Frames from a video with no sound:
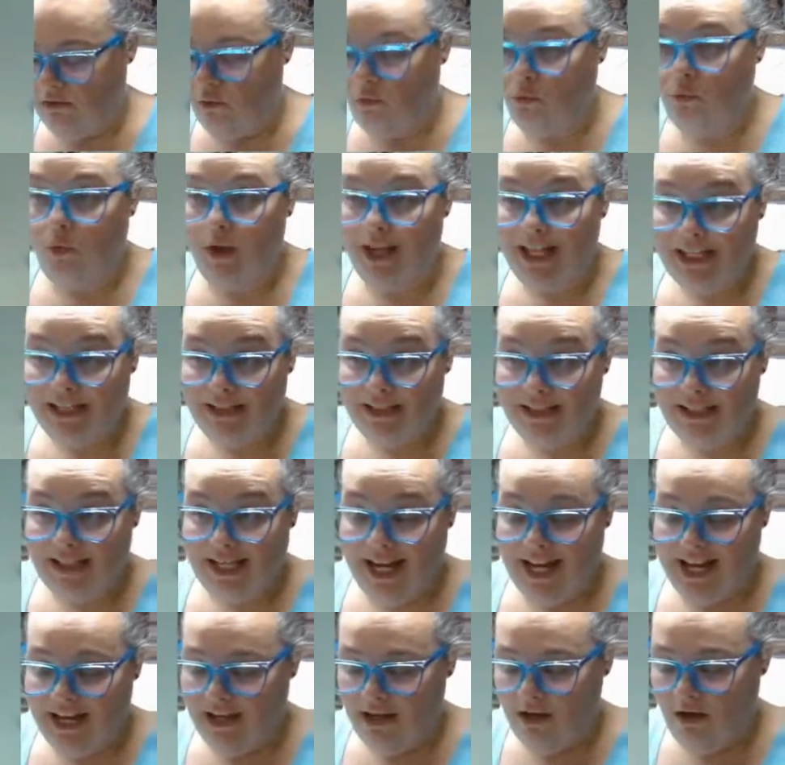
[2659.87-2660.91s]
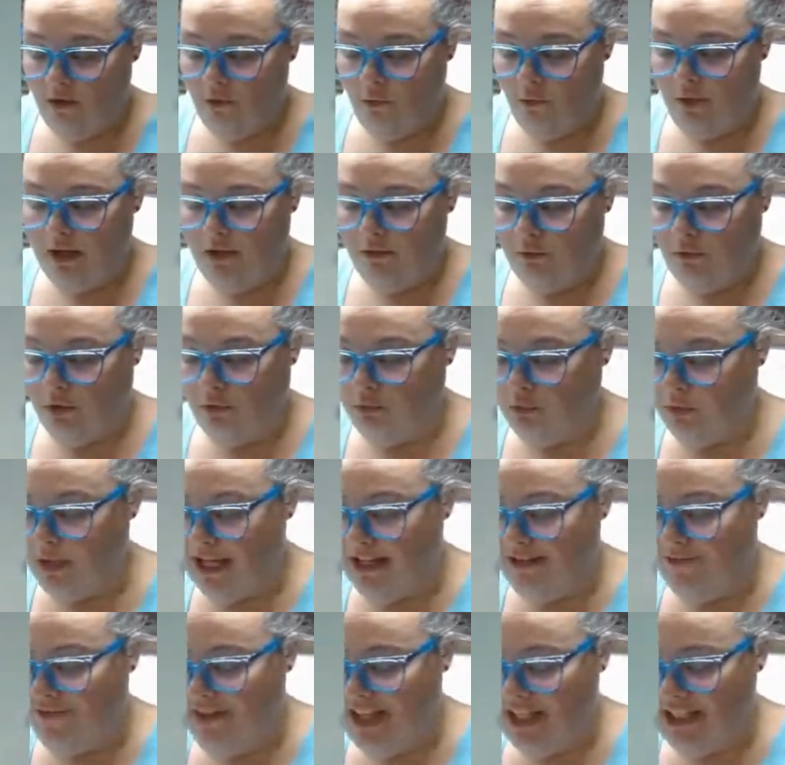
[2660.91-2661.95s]
Wednesday, we will
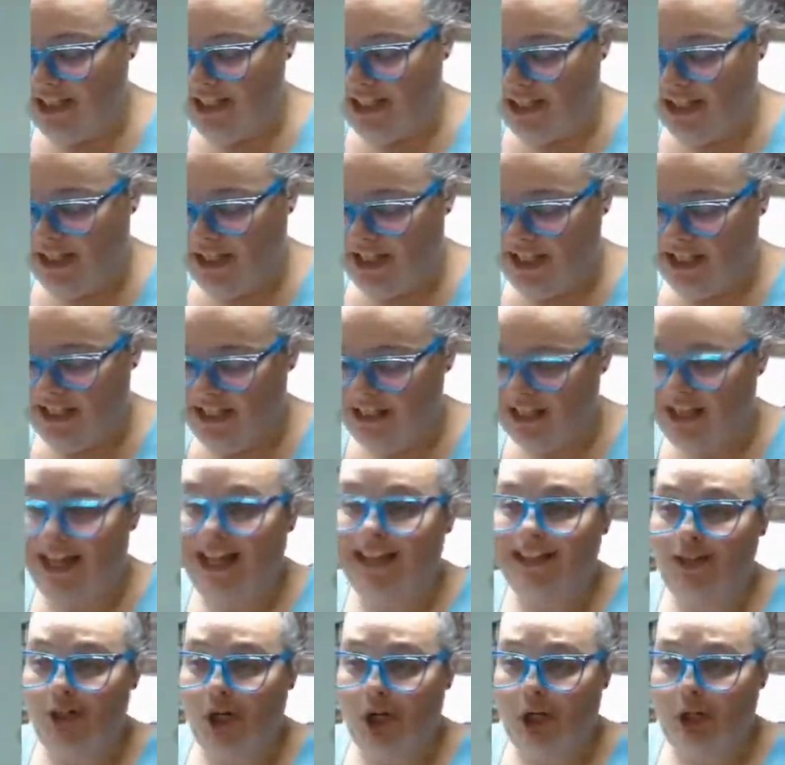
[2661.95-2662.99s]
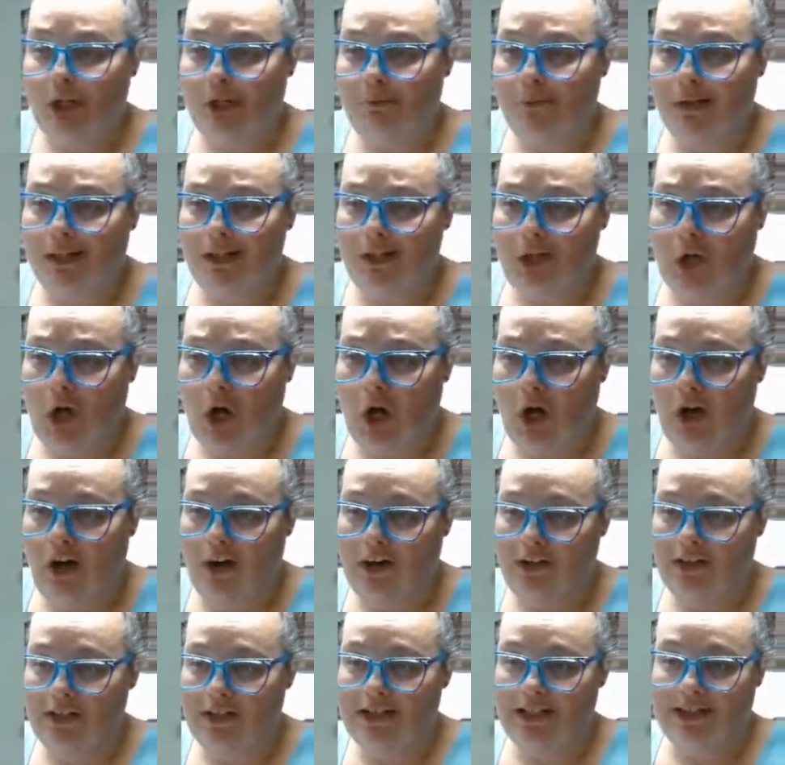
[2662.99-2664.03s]
revisit these and turn them into
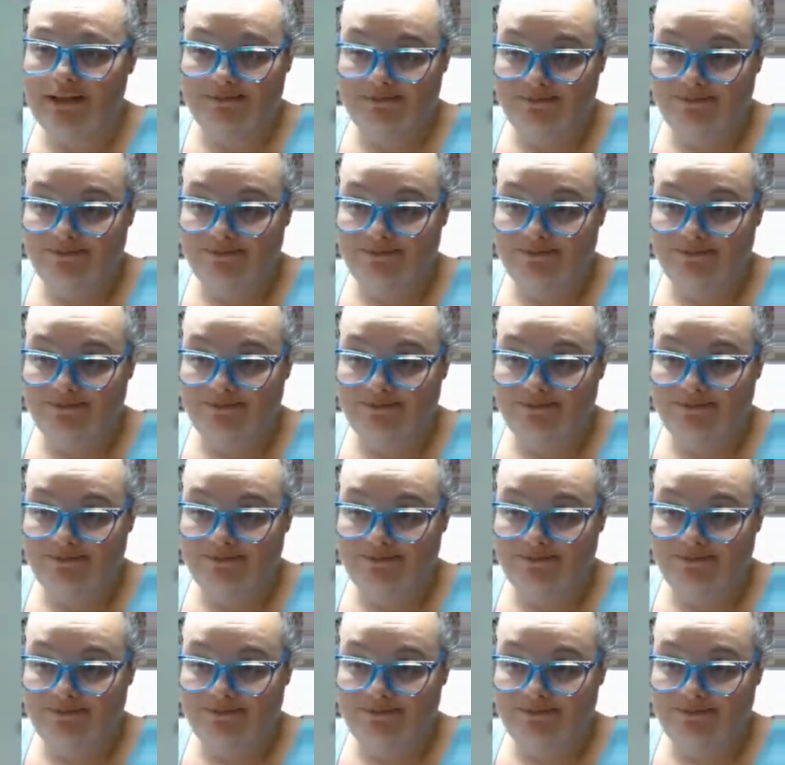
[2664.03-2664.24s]
cards.